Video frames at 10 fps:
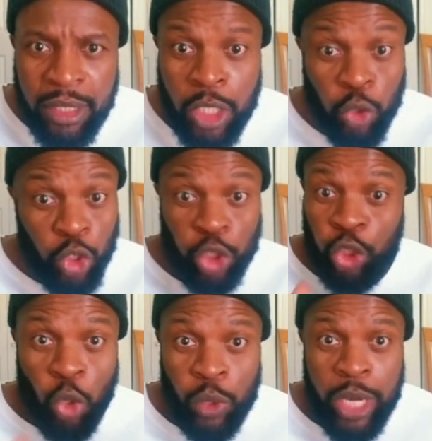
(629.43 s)
And you just
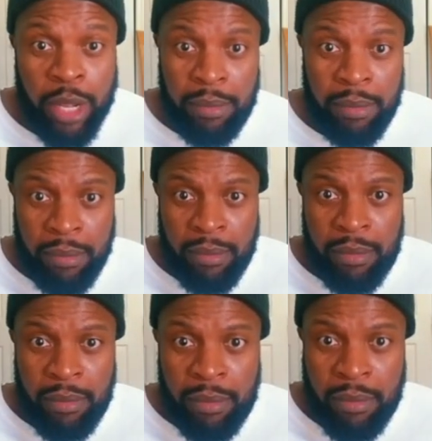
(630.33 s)
showed up
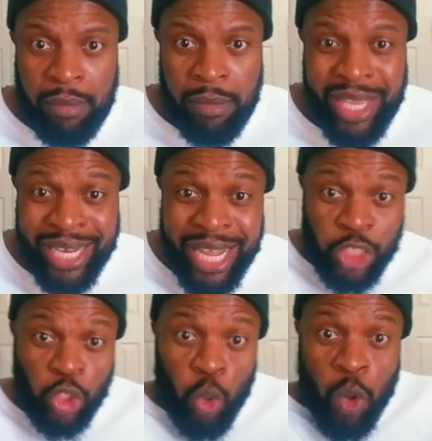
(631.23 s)
and
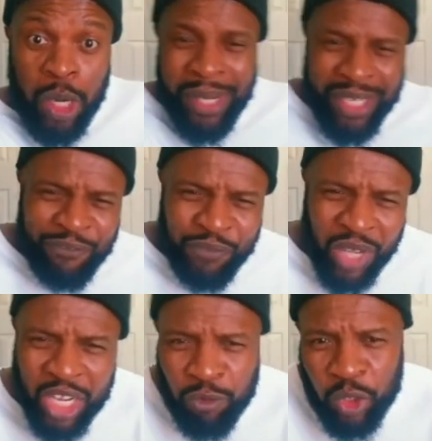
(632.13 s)
not showing them any
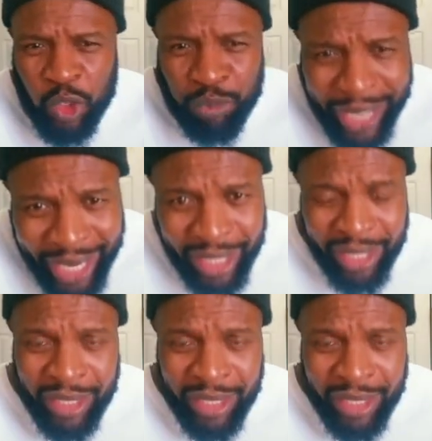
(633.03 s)
fucking respect?